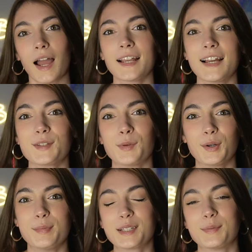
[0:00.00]
Hi guys,
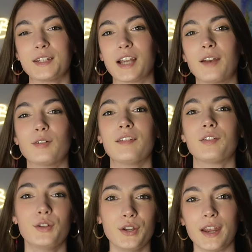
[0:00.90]
welcome back to my channel. If
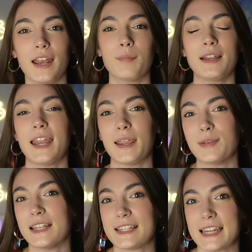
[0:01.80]
you're new here, my name
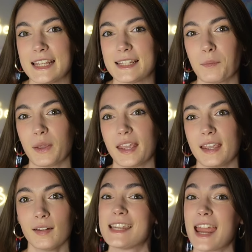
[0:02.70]
is
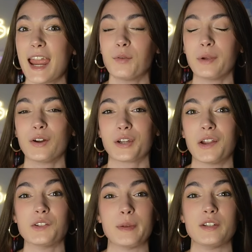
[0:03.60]
daisyfayebee. Today we are
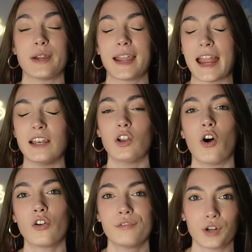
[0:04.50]
going to be doing a
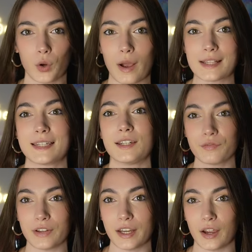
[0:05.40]
long
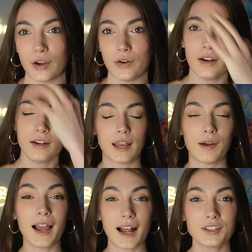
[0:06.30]
requested video. Now
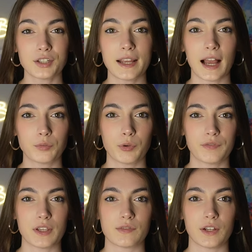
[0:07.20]
I actually had one
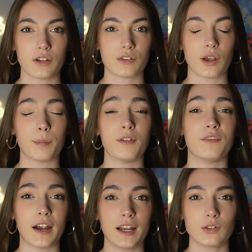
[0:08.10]
of these videos up a
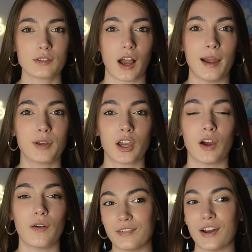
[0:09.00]
very long time
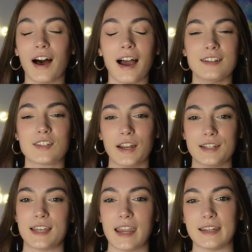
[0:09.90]
ago, but I
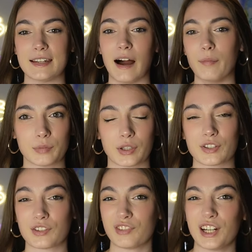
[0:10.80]
decided to take it down because
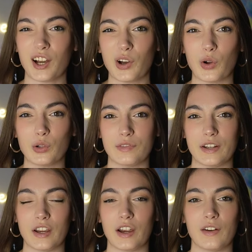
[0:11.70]
it's a really old
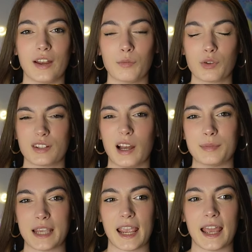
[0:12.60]
video. It wasn't
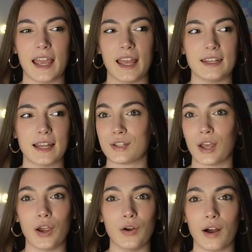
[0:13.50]
updated,
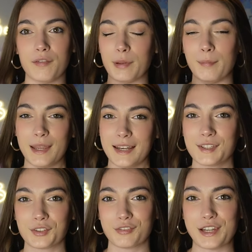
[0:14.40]
so I've been
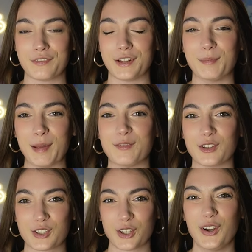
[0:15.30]
meaning to refilm it
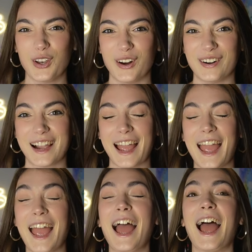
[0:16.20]
for so long.
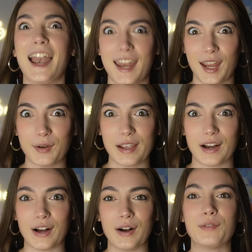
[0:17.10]
And here we
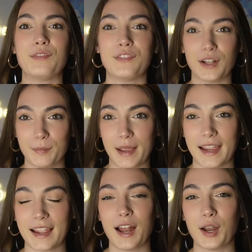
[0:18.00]
are,
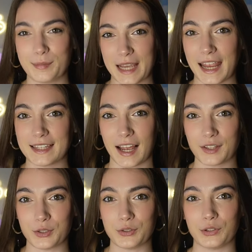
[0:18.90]
filming an updated
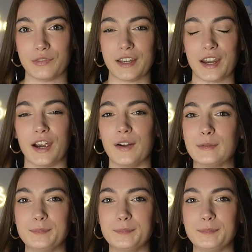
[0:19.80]
tattoo tour video.